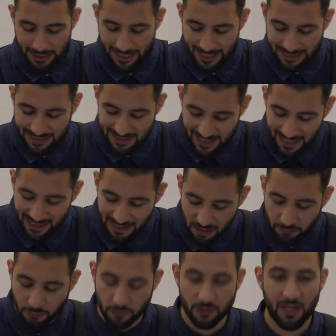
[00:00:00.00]
is 10
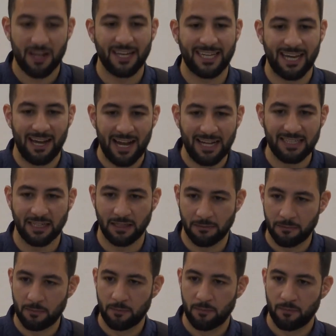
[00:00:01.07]
levels like a ladder
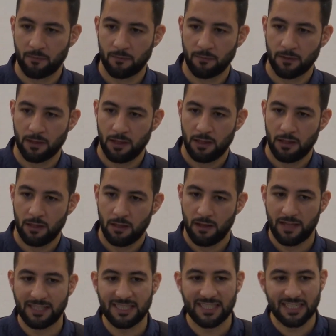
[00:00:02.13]

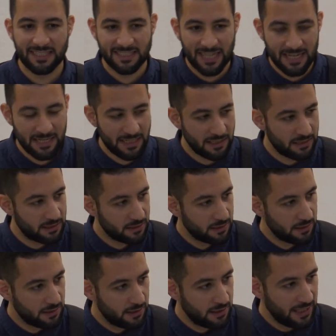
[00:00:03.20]
that is ascended
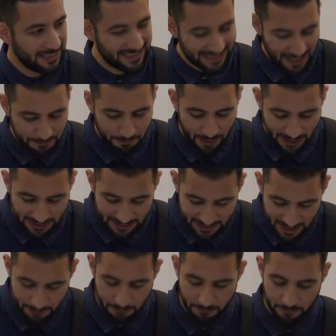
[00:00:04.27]
step by
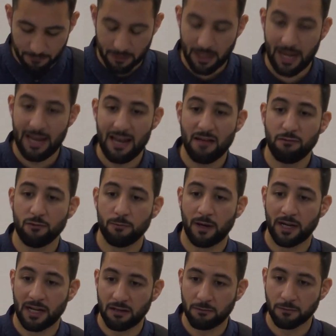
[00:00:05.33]
step, level
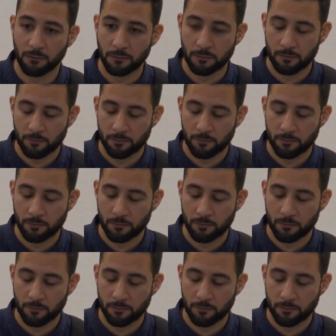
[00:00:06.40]
by level.